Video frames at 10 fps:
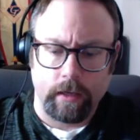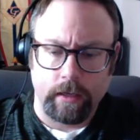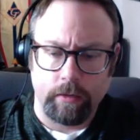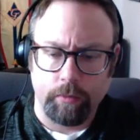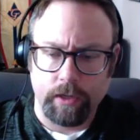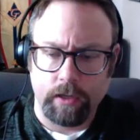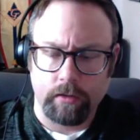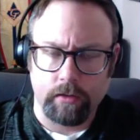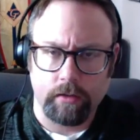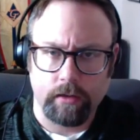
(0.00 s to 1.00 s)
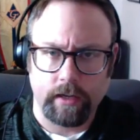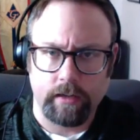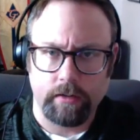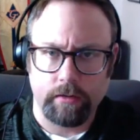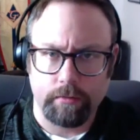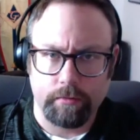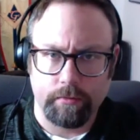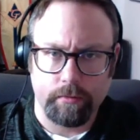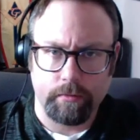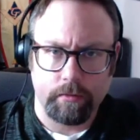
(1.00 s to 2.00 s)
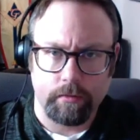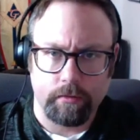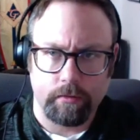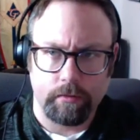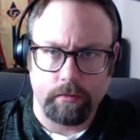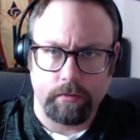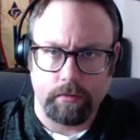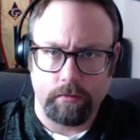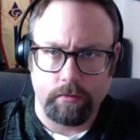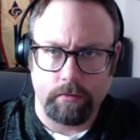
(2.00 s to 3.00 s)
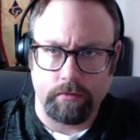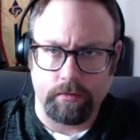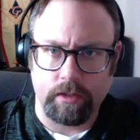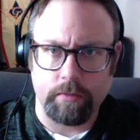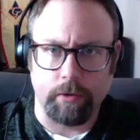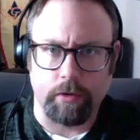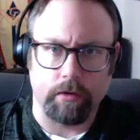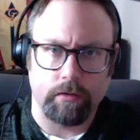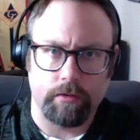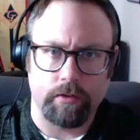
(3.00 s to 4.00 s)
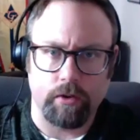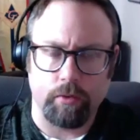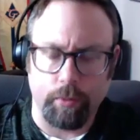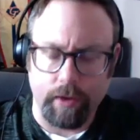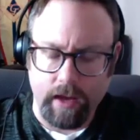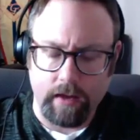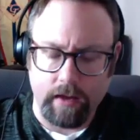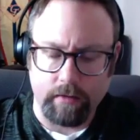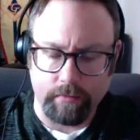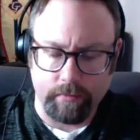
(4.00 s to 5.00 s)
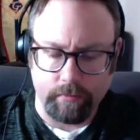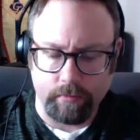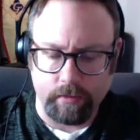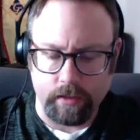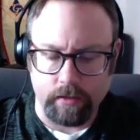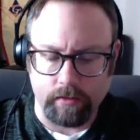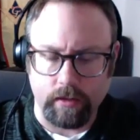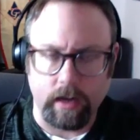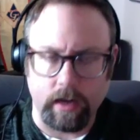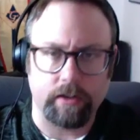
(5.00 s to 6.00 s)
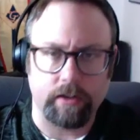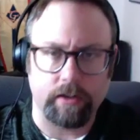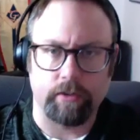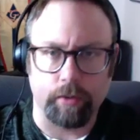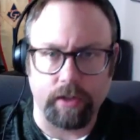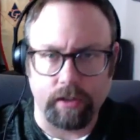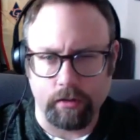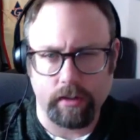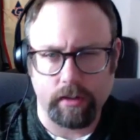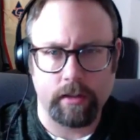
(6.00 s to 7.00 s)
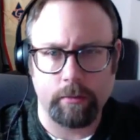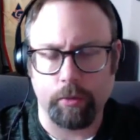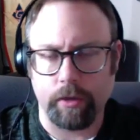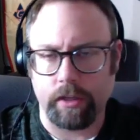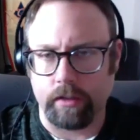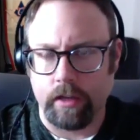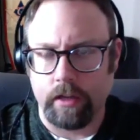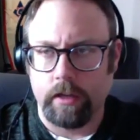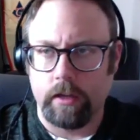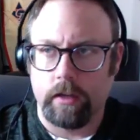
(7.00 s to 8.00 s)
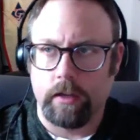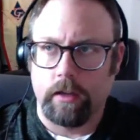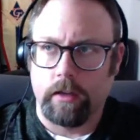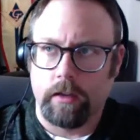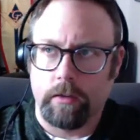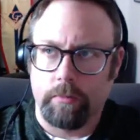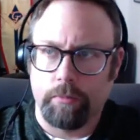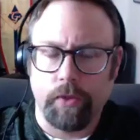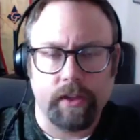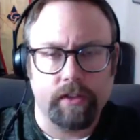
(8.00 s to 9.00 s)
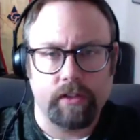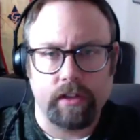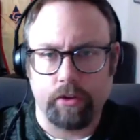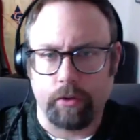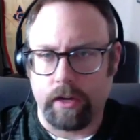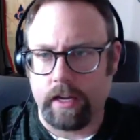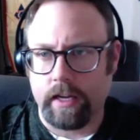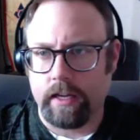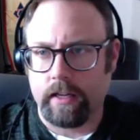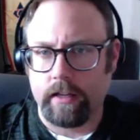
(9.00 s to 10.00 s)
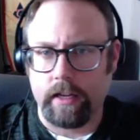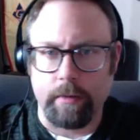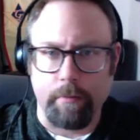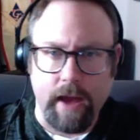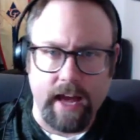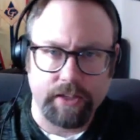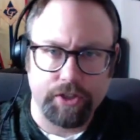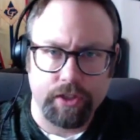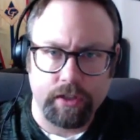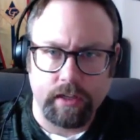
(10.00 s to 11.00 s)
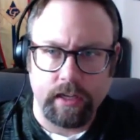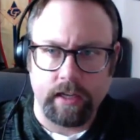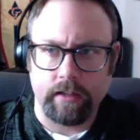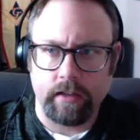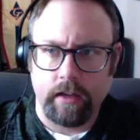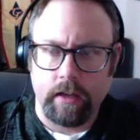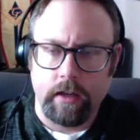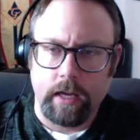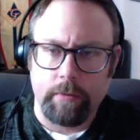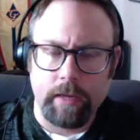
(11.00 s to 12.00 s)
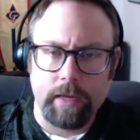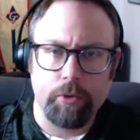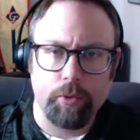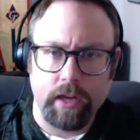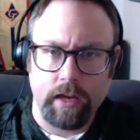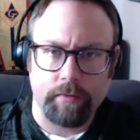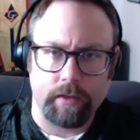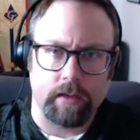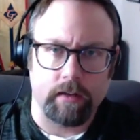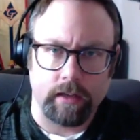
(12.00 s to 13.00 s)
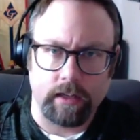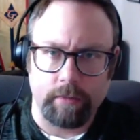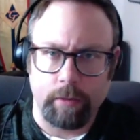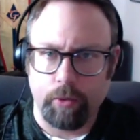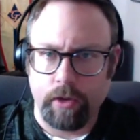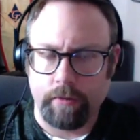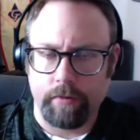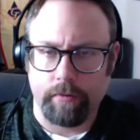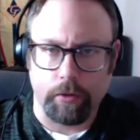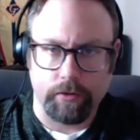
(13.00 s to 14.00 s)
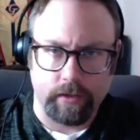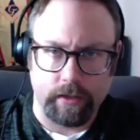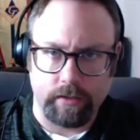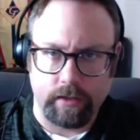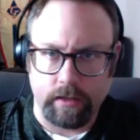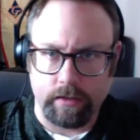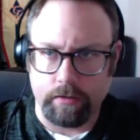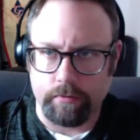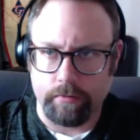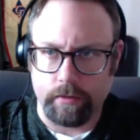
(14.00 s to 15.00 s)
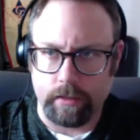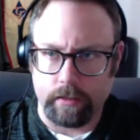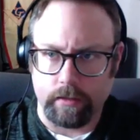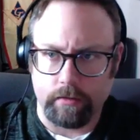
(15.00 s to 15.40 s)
we can look kind of deeper, when we have these documents, and we can look at them and we can put things together in our head and imagine, and maybe we have the intellect, maybe we have the foresight to kind of